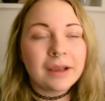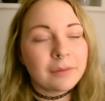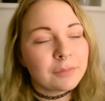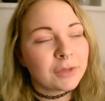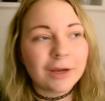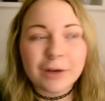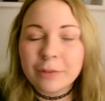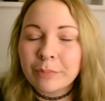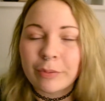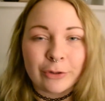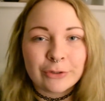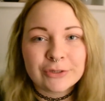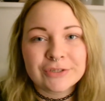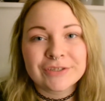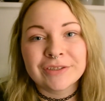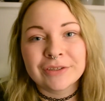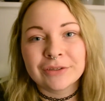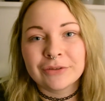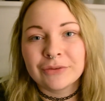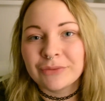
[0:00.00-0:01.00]
am not a
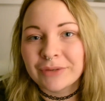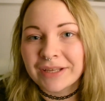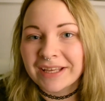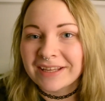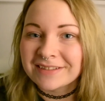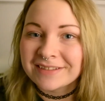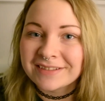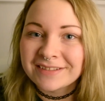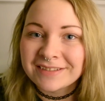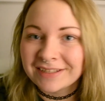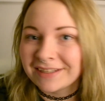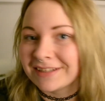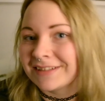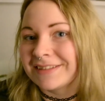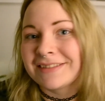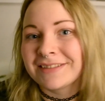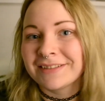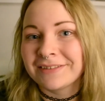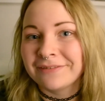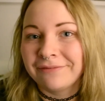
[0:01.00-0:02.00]
person who gets
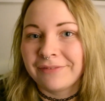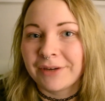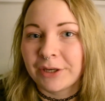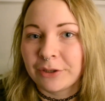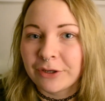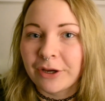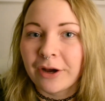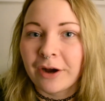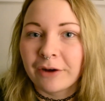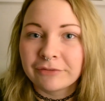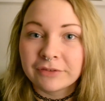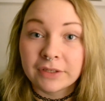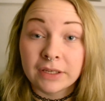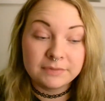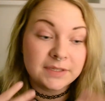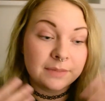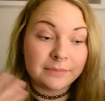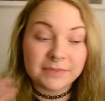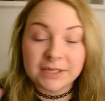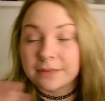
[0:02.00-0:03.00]
sits very often.
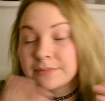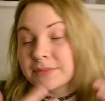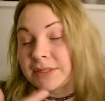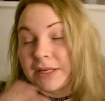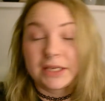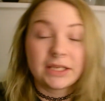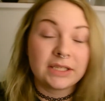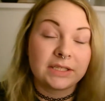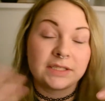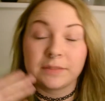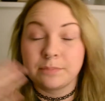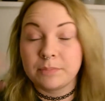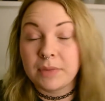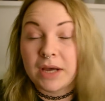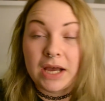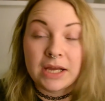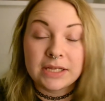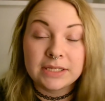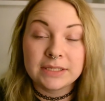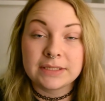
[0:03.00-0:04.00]
Sometimes I get
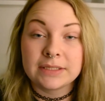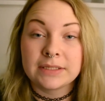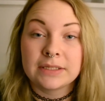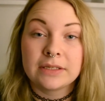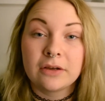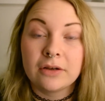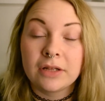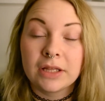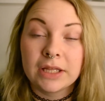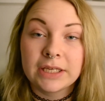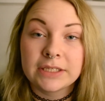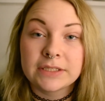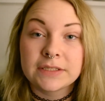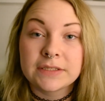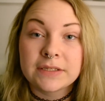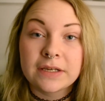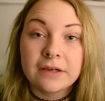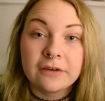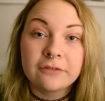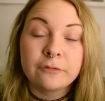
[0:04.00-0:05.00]
spots and all that
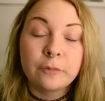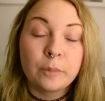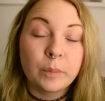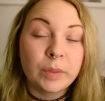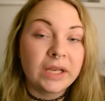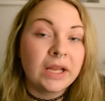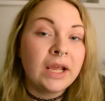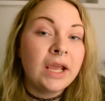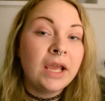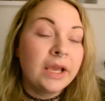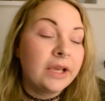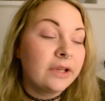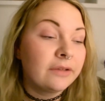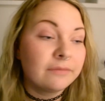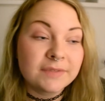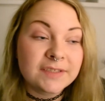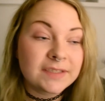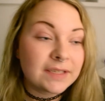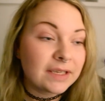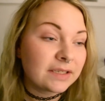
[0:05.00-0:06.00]
stuff, but
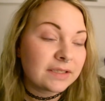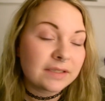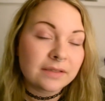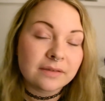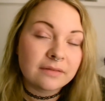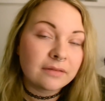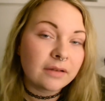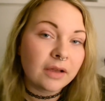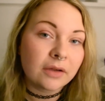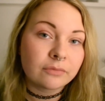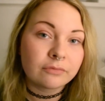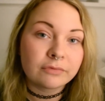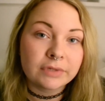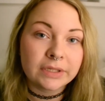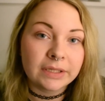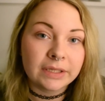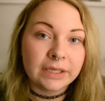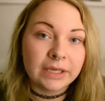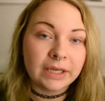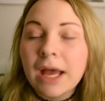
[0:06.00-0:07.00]
sits, not
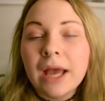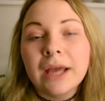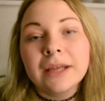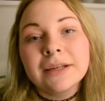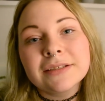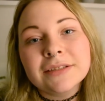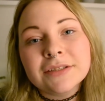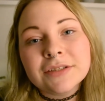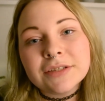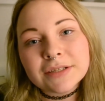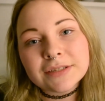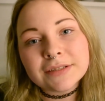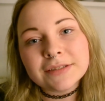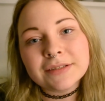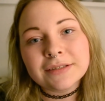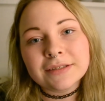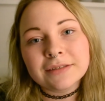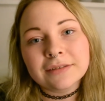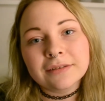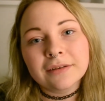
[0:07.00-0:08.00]
really. And it's
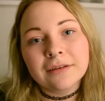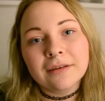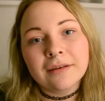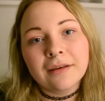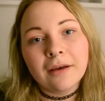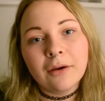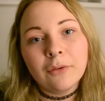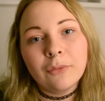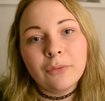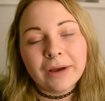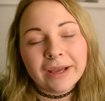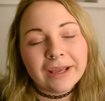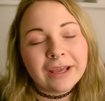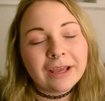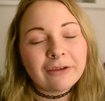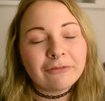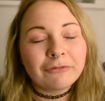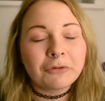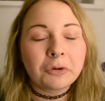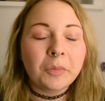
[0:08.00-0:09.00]
just a
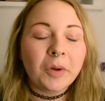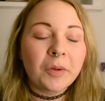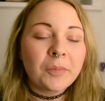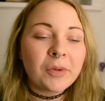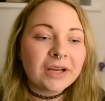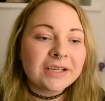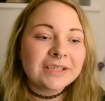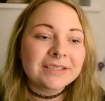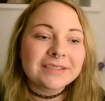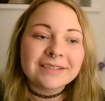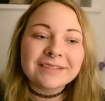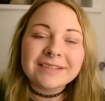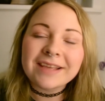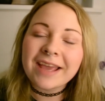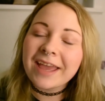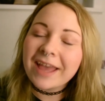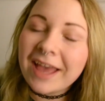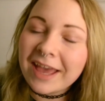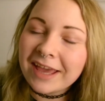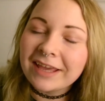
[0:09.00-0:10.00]
way for my body to
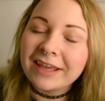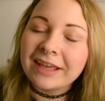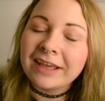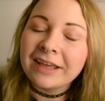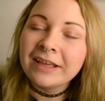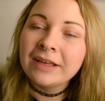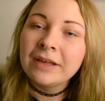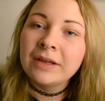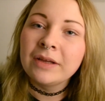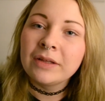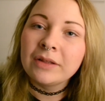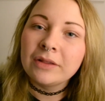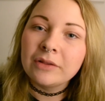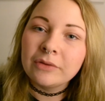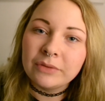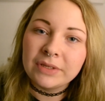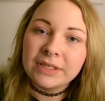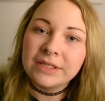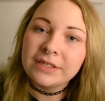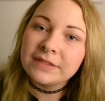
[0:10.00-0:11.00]
say, hey,
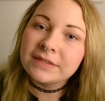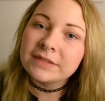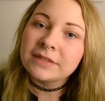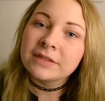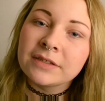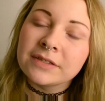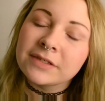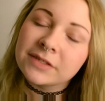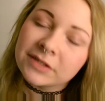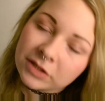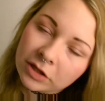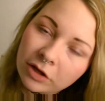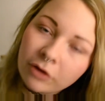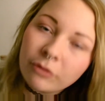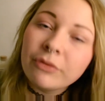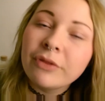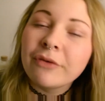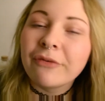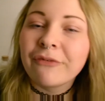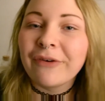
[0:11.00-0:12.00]
Louise,
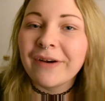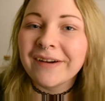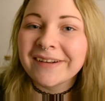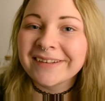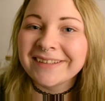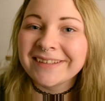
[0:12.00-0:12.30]
slow the fuck